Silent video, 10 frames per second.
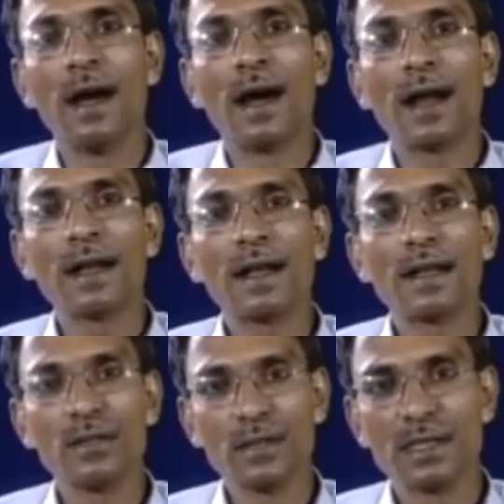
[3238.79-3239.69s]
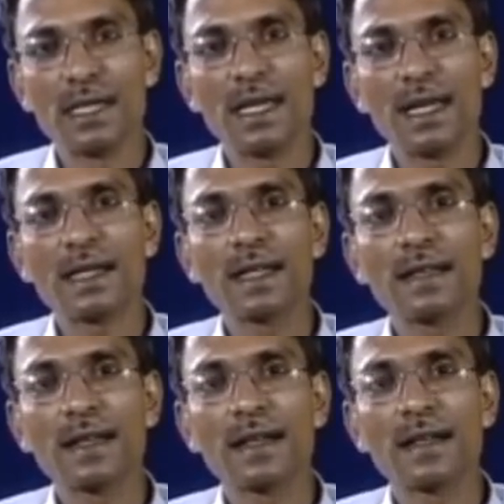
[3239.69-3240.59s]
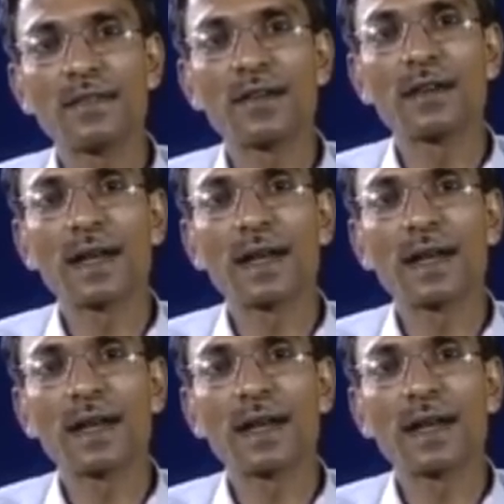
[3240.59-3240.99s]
And you will see later that if you are